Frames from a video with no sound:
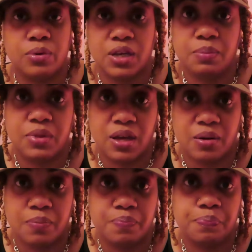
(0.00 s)
keep
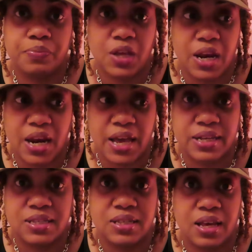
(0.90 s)
them
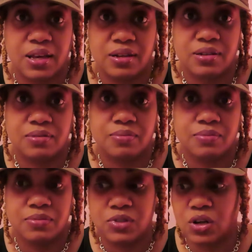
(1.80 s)
nice and,
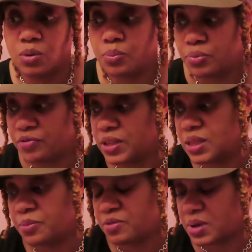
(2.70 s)
you know, prevent
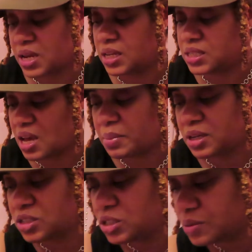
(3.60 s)
them from getting
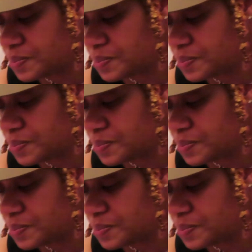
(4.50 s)
damaged.